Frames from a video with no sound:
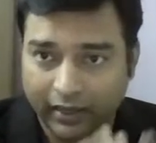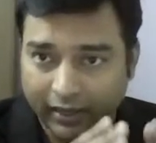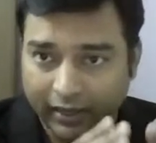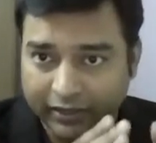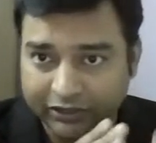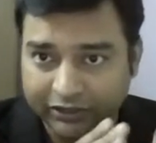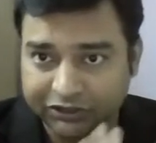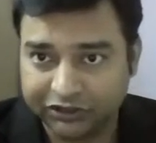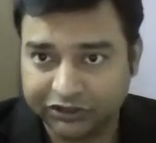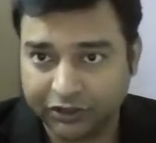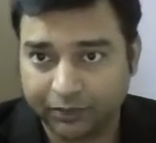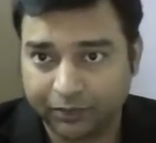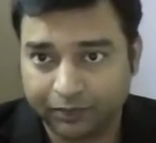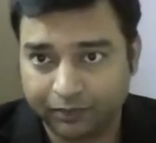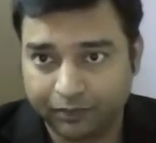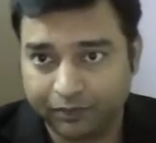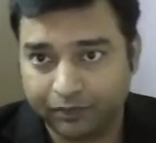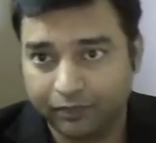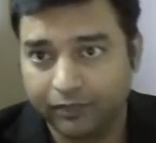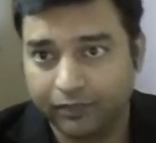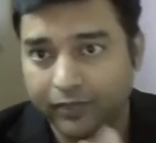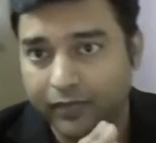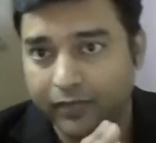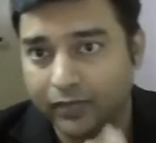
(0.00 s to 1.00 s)
and ship
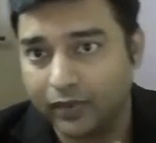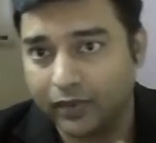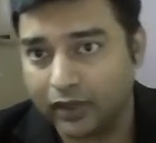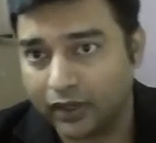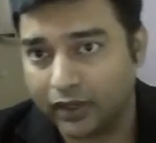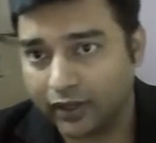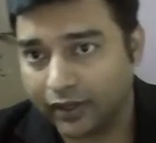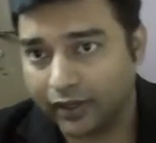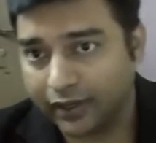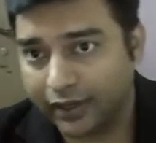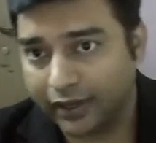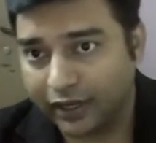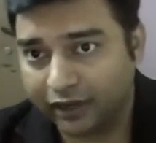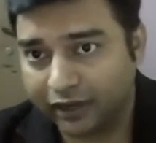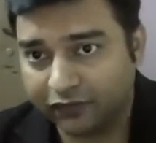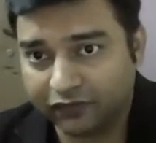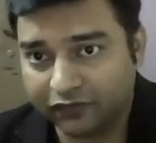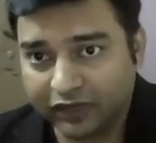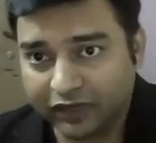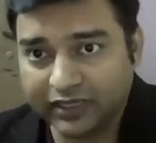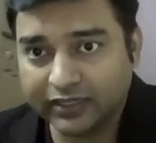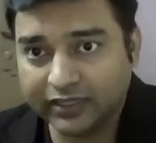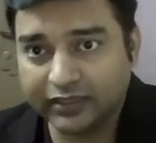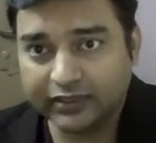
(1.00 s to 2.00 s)

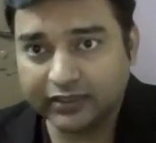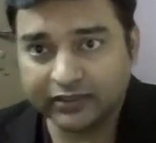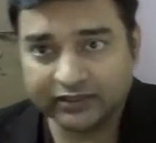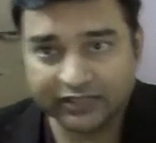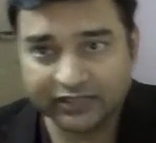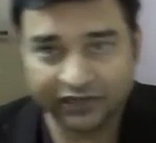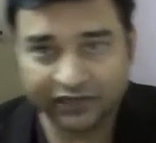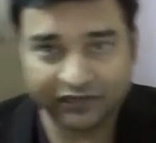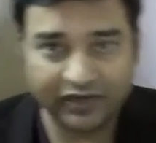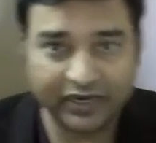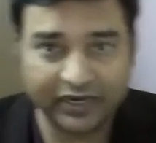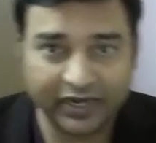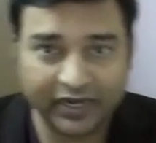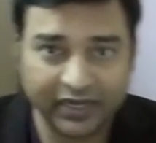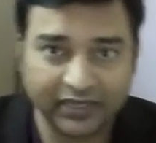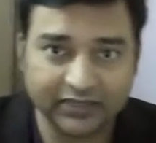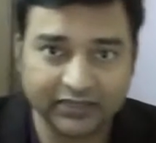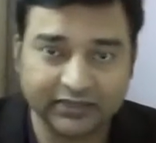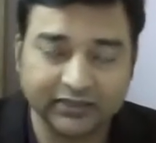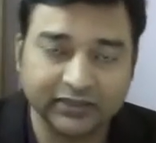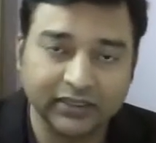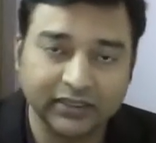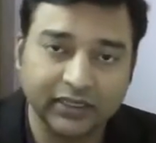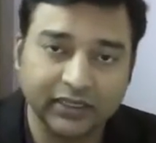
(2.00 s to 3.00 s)
every 7
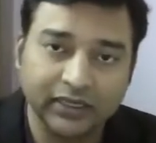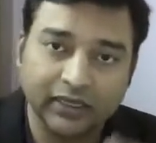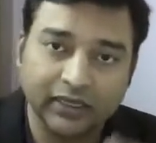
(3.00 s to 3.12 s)
days.